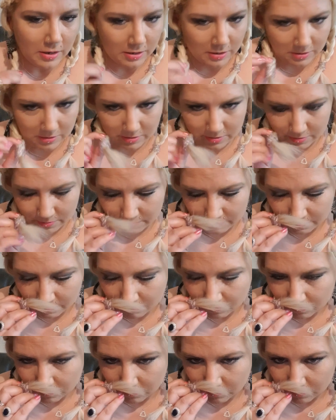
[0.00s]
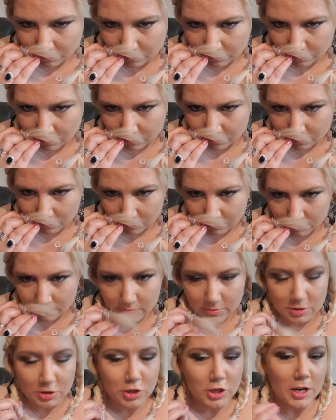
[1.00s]
You know,
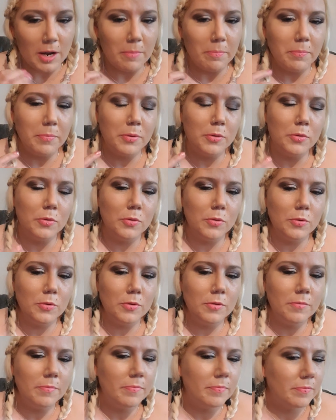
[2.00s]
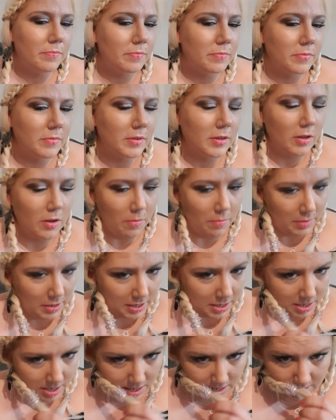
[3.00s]
the shampoo on my
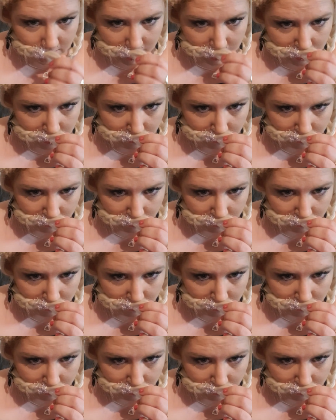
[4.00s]
hair,